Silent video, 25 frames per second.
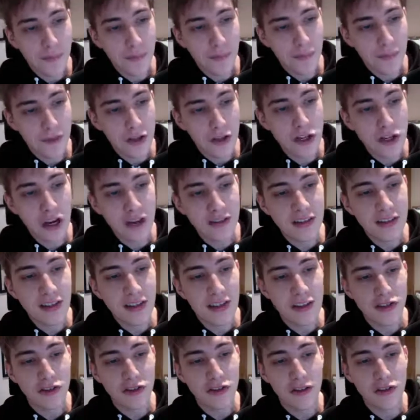charting the
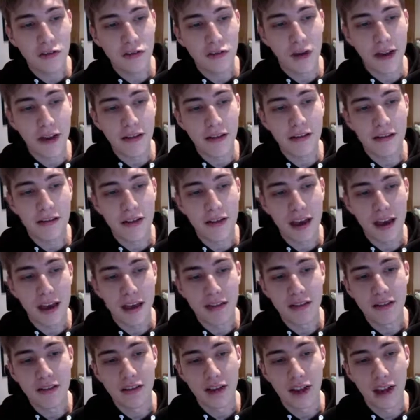history of the Reds
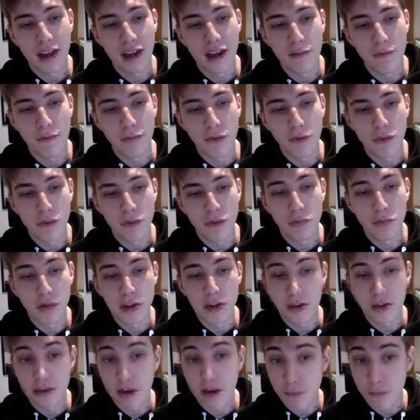kits at Anfield is pretty
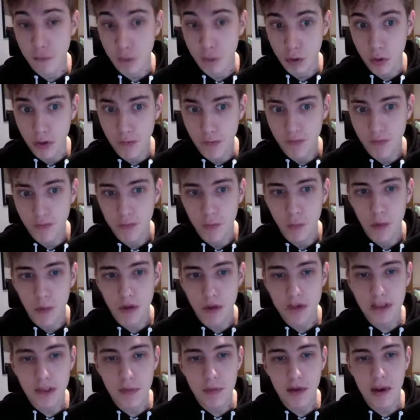straightforward.
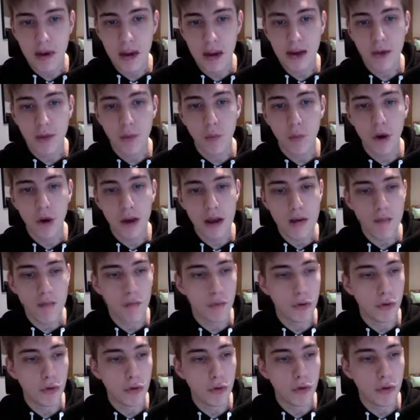Whilst they began in white and
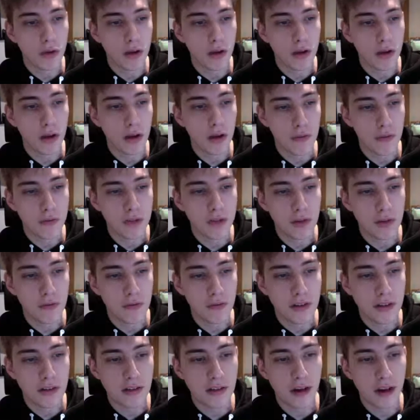blue, the club
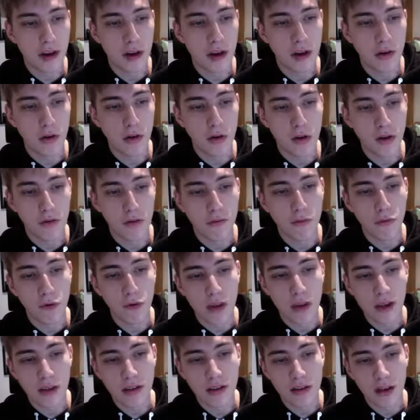shifted to the iconic 4
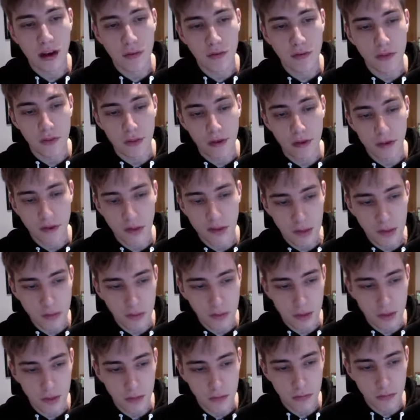years after their
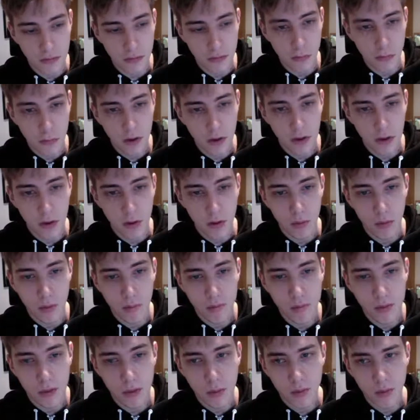inception. Wow.
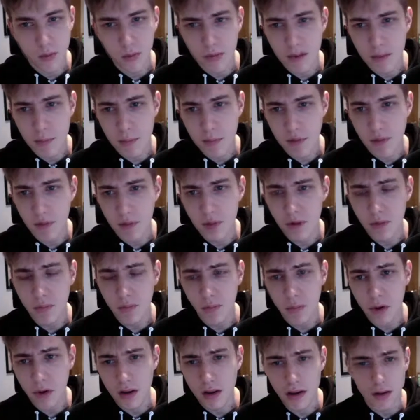I wonder what that blue and
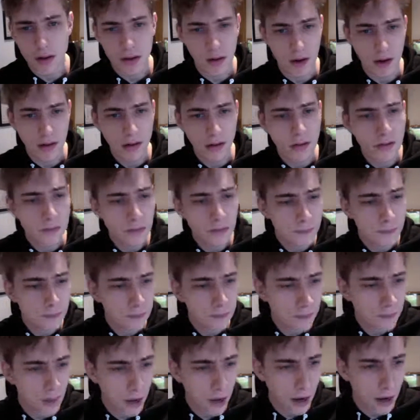white look like.
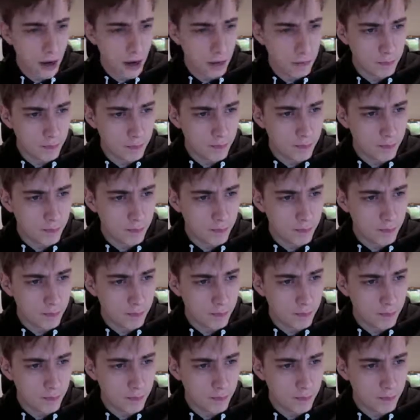The